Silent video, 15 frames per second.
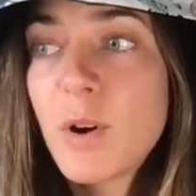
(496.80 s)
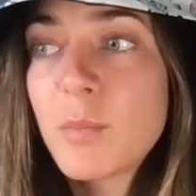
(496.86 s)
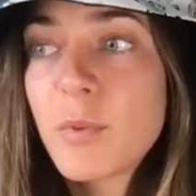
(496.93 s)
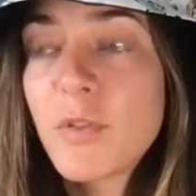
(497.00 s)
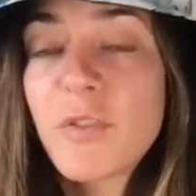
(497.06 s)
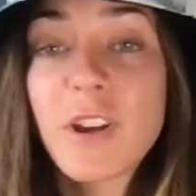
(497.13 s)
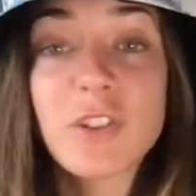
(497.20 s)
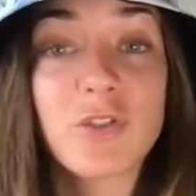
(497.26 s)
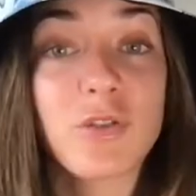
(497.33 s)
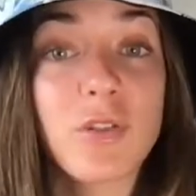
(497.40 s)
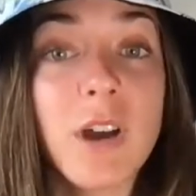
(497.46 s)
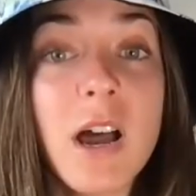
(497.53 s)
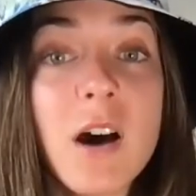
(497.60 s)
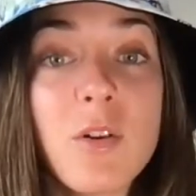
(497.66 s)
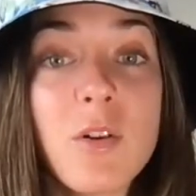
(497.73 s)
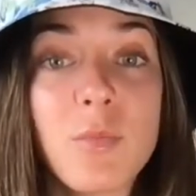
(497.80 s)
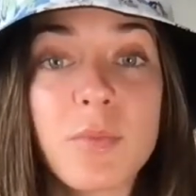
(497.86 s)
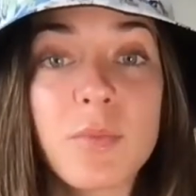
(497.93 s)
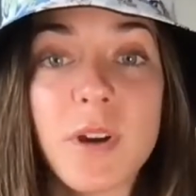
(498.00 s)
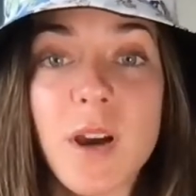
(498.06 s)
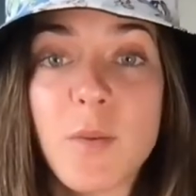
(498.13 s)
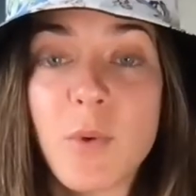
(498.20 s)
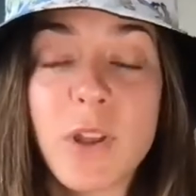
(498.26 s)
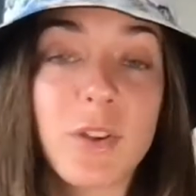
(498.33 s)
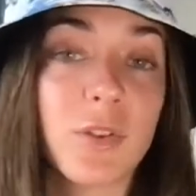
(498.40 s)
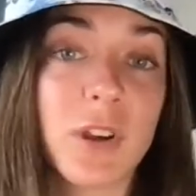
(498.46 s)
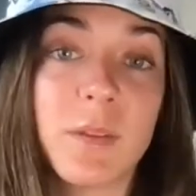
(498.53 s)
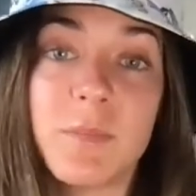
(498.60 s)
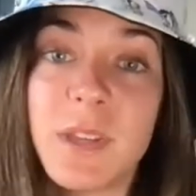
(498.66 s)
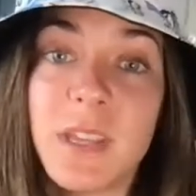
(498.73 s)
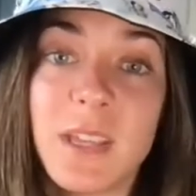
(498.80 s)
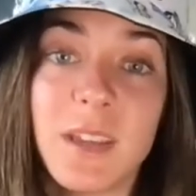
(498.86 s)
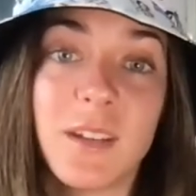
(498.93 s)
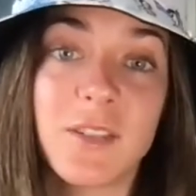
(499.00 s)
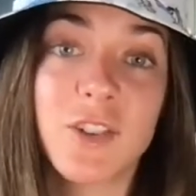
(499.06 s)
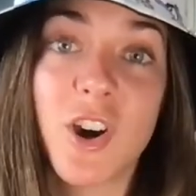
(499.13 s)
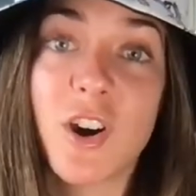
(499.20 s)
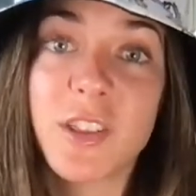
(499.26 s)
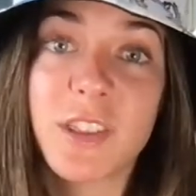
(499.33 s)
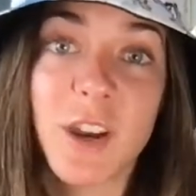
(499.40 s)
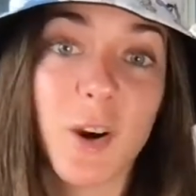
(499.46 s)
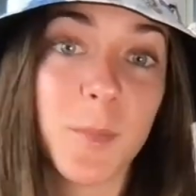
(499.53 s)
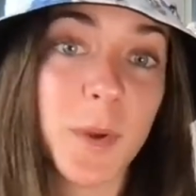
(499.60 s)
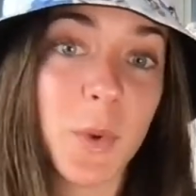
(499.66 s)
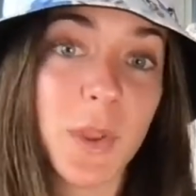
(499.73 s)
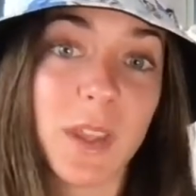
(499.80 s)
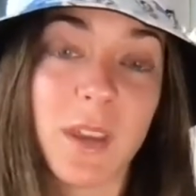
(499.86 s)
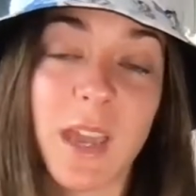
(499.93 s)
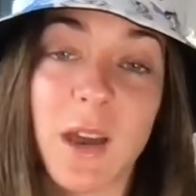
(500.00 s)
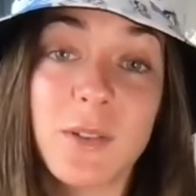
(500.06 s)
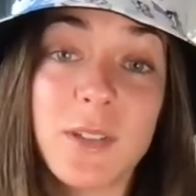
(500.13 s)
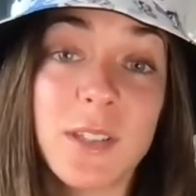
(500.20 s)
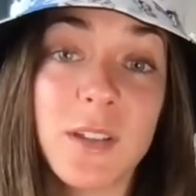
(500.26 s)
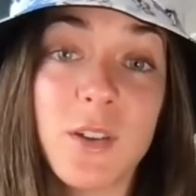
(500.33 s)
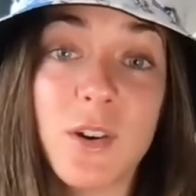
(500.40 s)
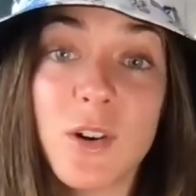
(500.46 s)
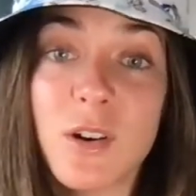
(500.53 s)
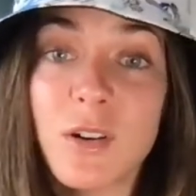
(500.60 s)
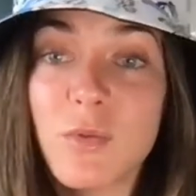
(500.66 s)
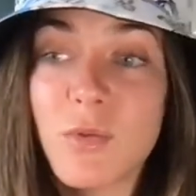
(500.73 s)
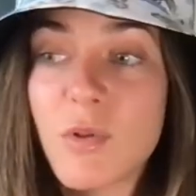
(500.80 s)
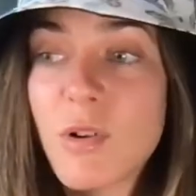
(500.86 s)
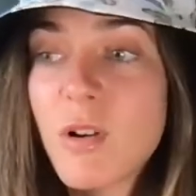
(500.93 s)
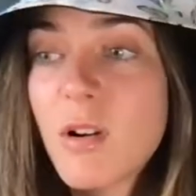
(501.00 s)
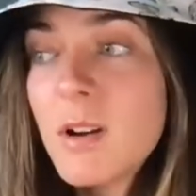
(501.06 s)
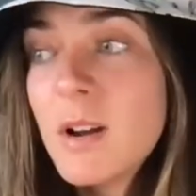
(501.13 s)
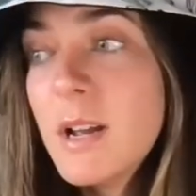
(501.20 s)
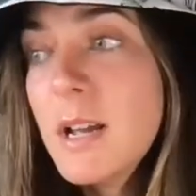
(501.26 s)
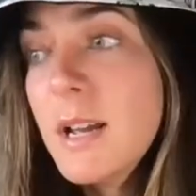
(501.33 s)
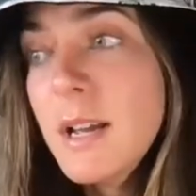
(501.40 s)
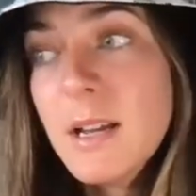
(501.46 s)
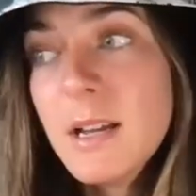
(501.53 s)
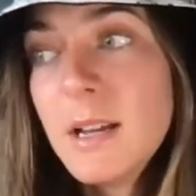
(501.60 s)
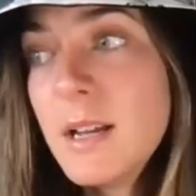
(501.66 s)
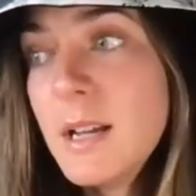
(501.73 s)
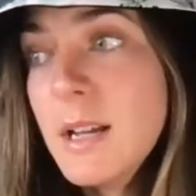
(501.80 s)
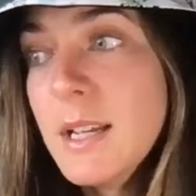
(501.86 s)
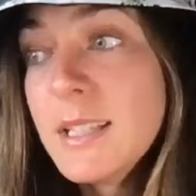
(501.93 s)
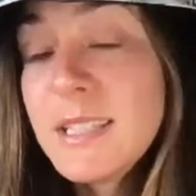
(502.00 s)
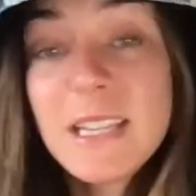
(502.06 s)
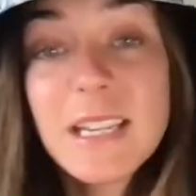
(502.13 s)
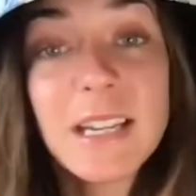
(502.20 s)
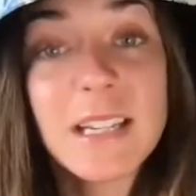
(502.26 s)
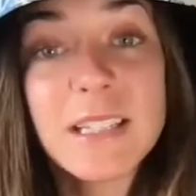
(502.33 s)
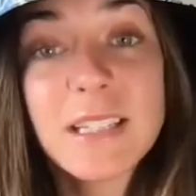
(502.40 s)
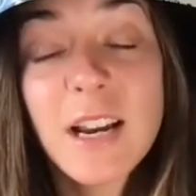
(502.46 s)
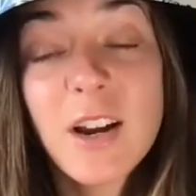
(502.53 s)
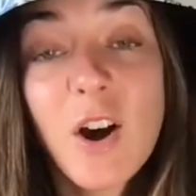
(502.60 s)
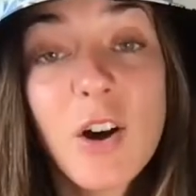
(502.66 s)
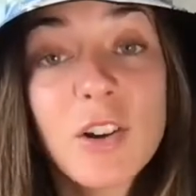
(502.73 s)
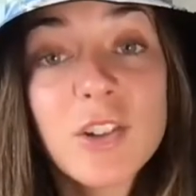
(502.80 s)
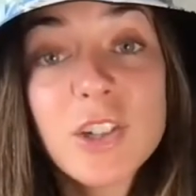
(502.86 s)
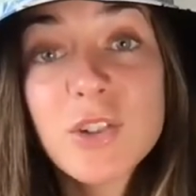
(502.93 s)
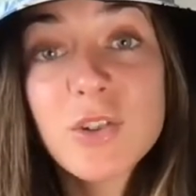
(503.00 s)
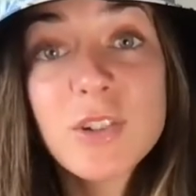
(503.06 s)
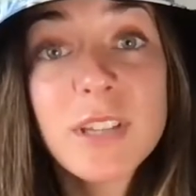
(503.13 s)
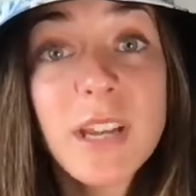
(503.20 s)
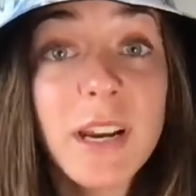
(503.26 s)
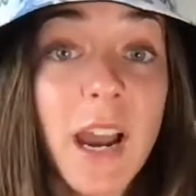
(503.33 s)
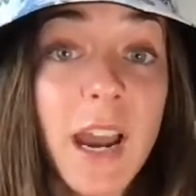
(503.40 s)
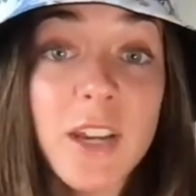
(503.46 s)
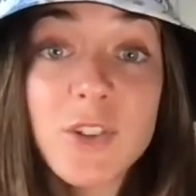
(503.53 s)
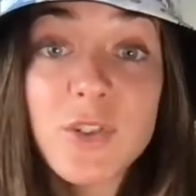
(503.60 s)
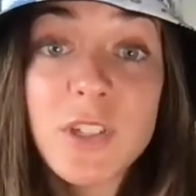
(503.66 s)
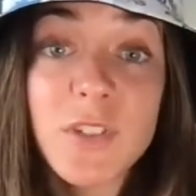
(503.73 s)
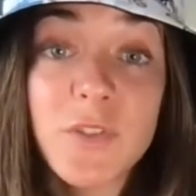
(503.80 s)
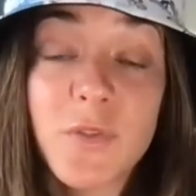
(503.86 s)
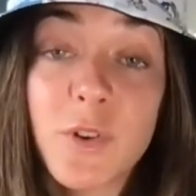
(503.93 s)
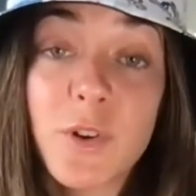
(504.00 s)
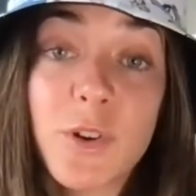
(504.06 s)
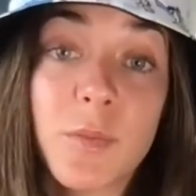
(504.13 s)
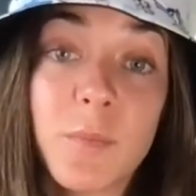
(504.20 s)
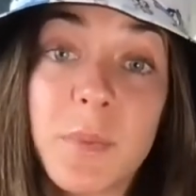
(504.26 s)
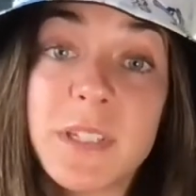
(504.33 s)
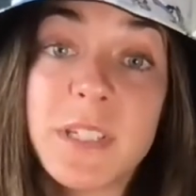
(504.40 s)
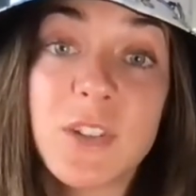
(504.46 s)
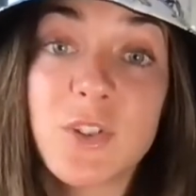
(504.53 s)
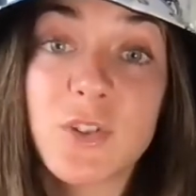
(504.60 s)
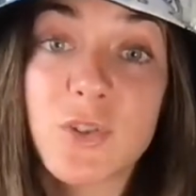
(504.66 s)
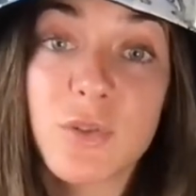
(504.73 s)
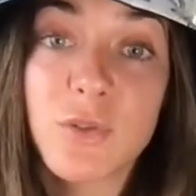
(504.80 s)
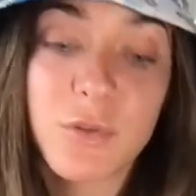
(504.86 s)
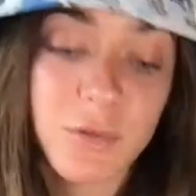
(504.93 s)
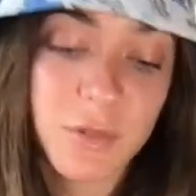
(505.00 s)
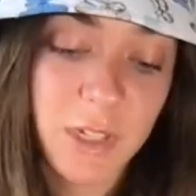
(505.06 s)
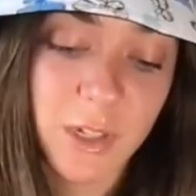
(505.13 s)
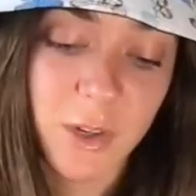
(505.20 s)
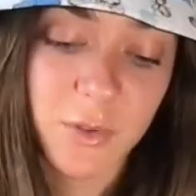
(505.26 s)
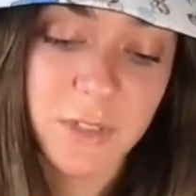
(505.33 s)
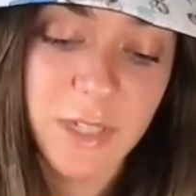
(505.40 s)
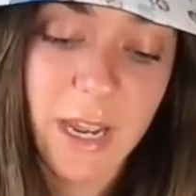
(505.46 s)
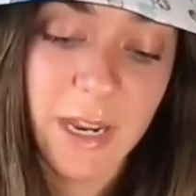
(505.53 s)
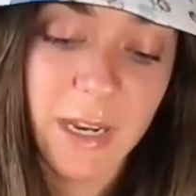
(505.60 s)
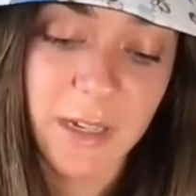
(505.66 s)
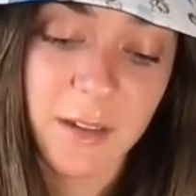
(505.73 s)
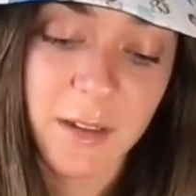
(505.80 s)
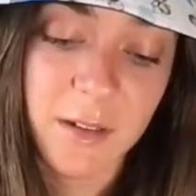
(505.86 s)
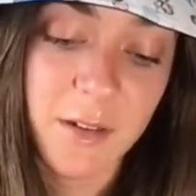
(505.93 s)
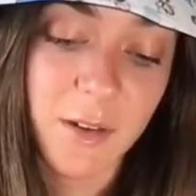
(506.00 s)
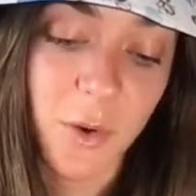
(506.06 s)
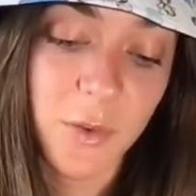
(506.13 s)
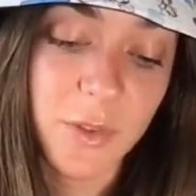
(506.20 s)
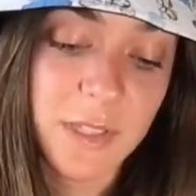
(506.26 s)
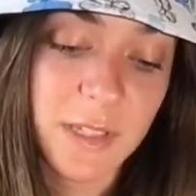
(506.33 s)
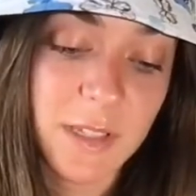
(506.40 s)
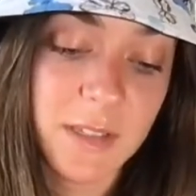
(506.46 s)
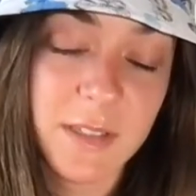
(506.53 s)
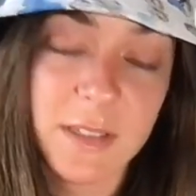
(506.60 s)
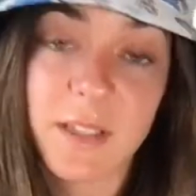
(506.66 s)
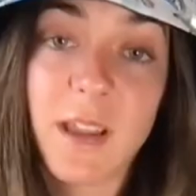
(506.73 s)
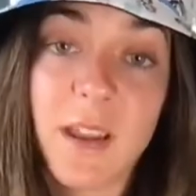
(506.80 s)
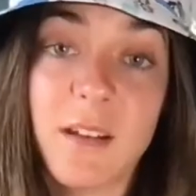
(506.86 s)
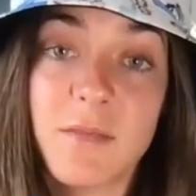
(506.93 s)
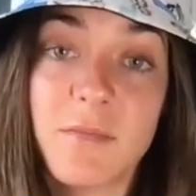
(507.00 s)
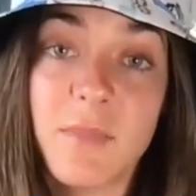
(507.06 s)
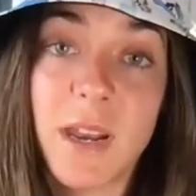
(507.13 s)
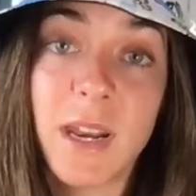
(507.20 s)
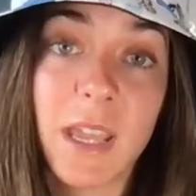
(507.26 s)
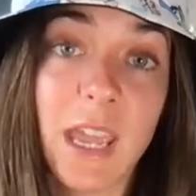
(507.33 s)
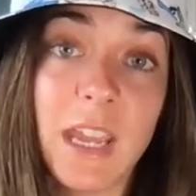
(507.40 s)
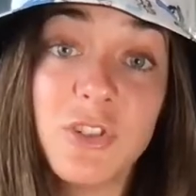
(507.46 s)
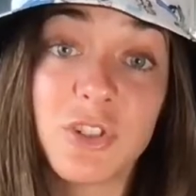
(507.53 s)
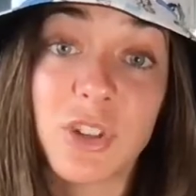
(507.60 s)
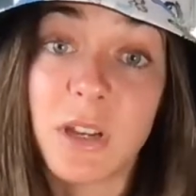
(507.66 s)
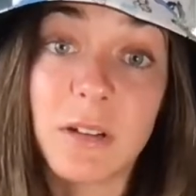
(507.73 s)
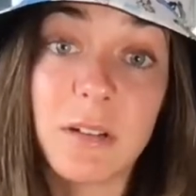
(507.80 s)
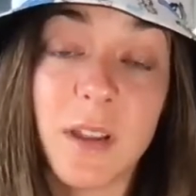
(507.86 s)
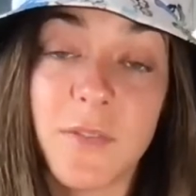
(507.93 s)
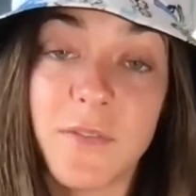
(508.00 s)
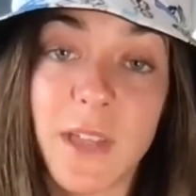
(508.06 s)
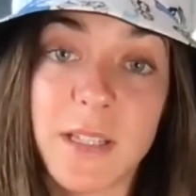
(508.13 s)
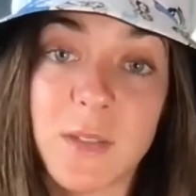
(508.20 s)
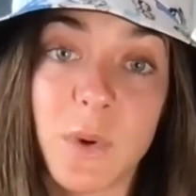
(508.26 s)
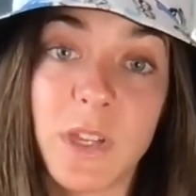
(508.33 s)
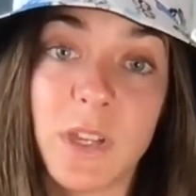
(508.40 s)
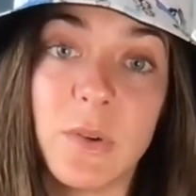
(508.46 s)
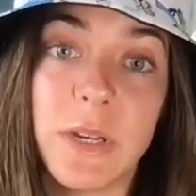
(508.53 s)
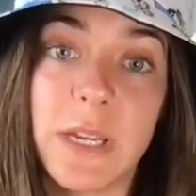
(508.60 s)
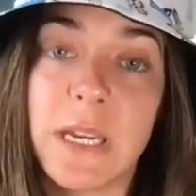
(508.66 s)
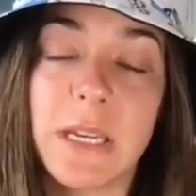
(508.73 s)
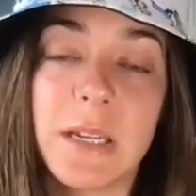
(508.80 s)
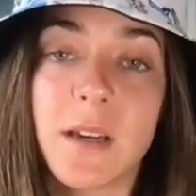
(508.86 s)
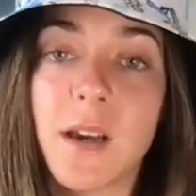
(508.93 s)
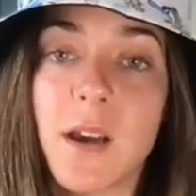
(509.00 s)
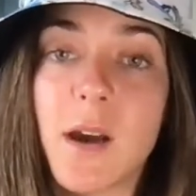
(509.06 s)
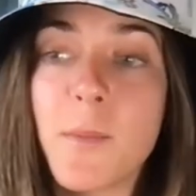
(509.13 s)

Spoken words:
professional help, whether it be talk therapy with a counselor or seeing a psychologist or psychiatrist for potential, diagnosis and medication, if that's what you need.